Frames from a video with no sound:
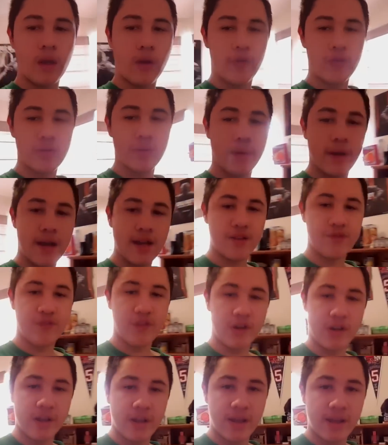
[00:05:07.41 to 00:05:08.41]
What's up guys,
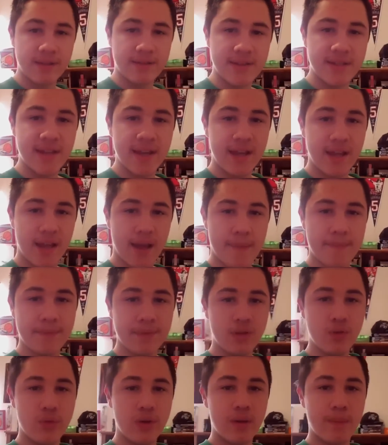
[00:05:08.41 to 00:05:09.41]
Ferny, and today
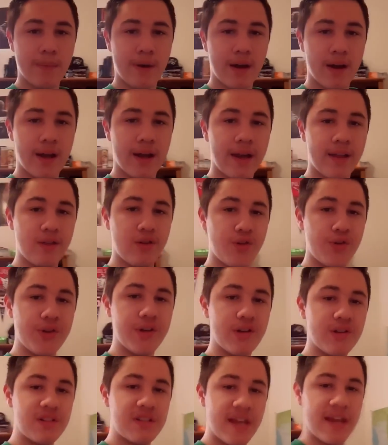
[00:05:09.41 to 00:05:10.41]
I'm doing my New
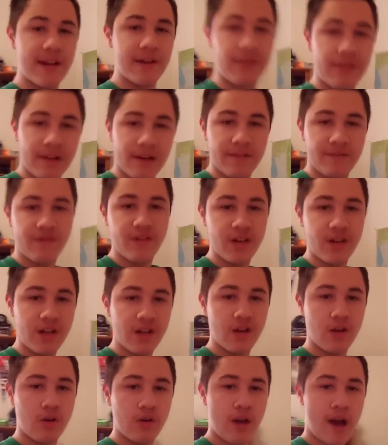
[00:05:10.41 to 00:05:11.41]
Year's Day in Life
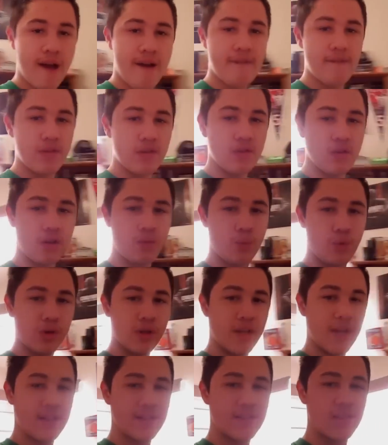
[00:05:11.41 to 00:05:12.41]
video. I haven't done
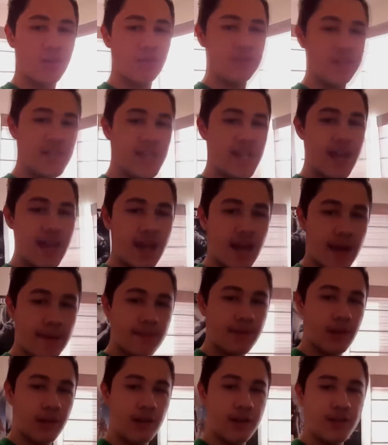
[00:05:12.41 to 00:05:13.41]
one yet, so today
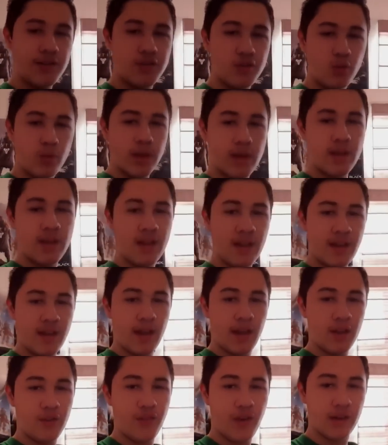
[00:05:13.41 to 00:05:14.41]
I'm gonna do it.
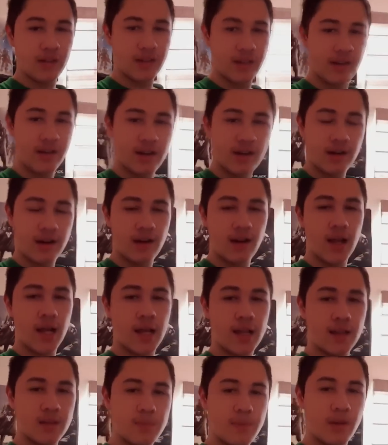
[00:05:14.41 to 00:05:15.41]
It's finally here.
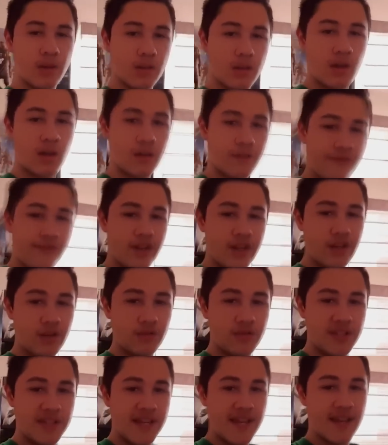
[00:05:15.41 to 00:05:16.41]
to be a long
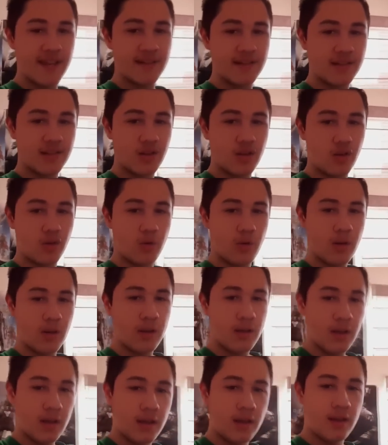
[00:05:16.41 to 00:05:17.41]
video today, so
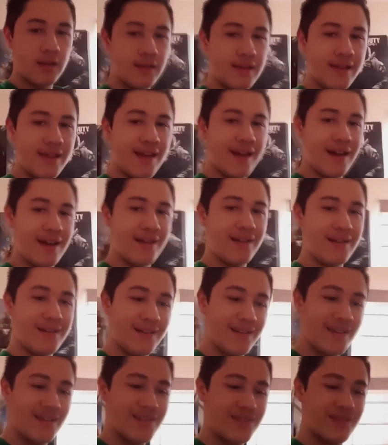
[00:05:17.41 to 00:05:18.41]
yeah,
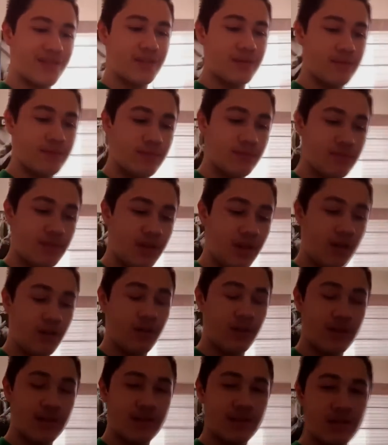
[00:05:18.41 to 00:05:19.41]
it's you
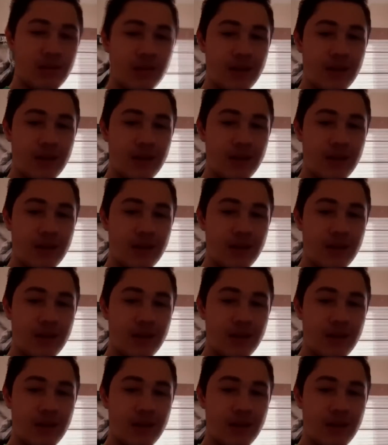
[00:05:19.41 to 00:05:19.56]
know, it's